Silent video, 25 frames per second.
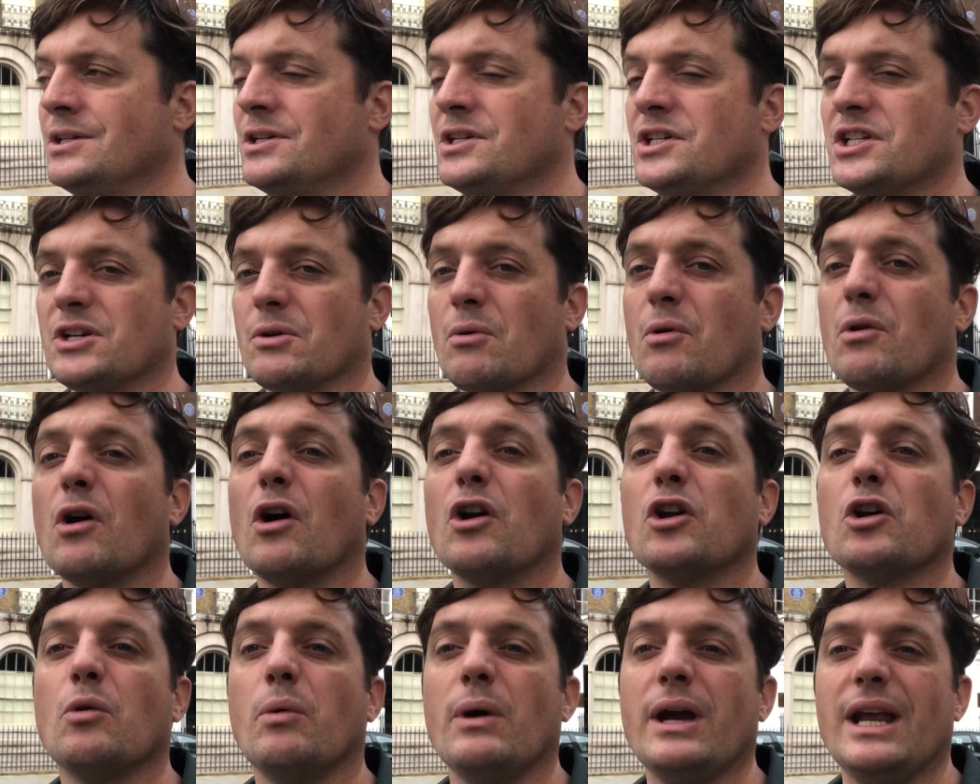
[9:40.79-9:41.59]
So we're
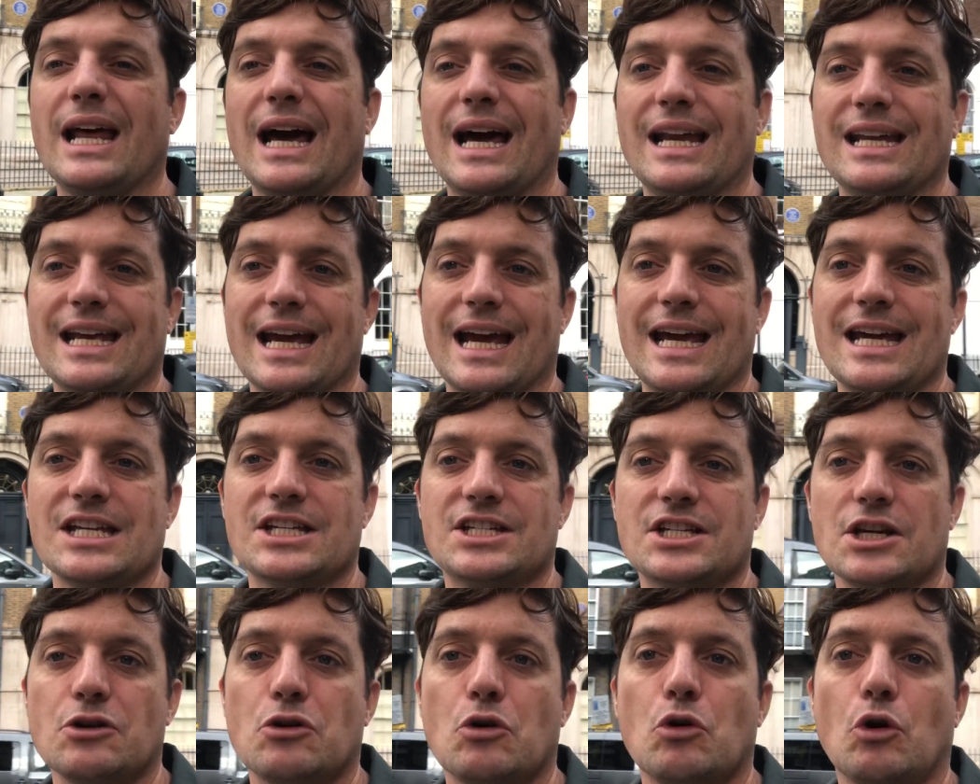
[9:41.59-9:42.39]
on Queen Anne Gate.
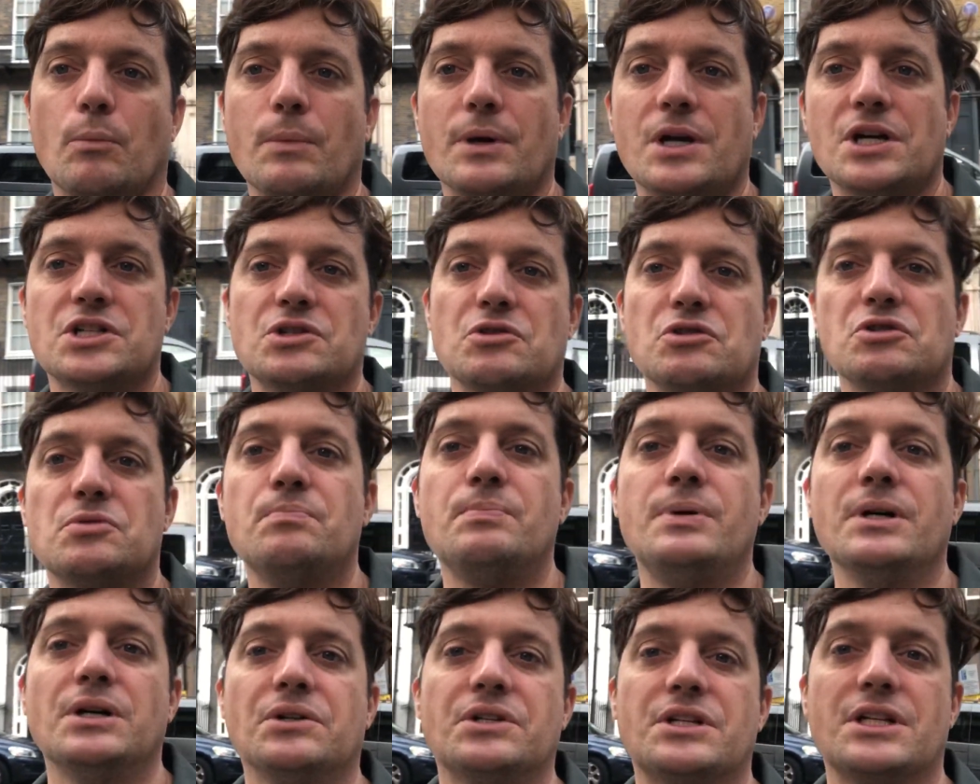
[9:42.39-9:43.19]
It's so called because it was
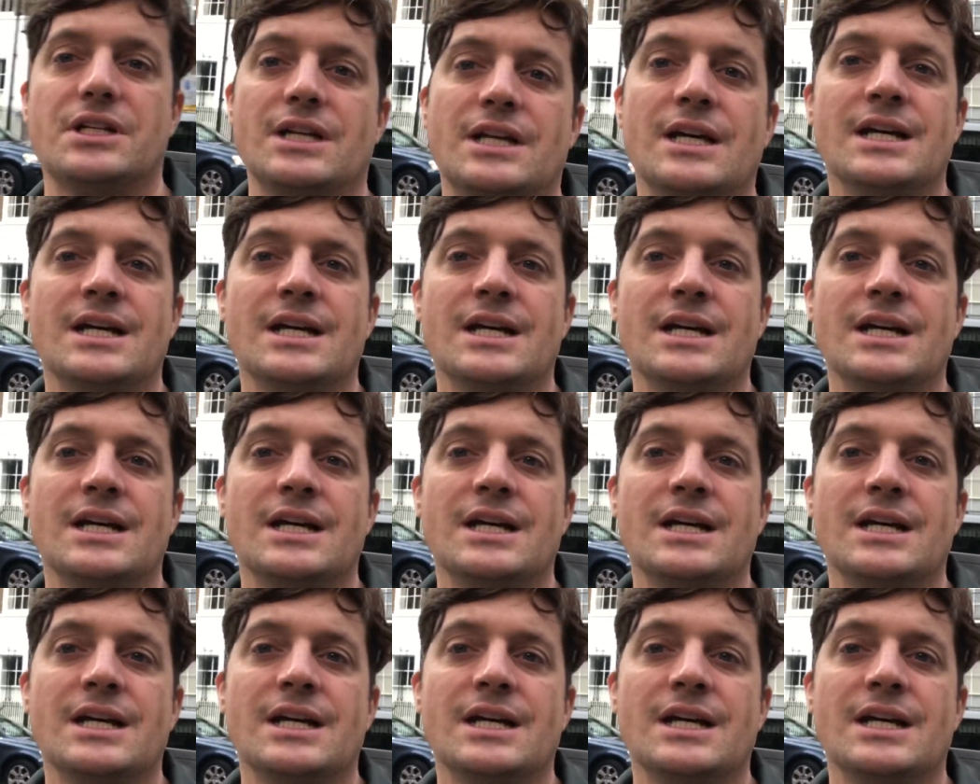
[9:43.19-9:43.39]
built in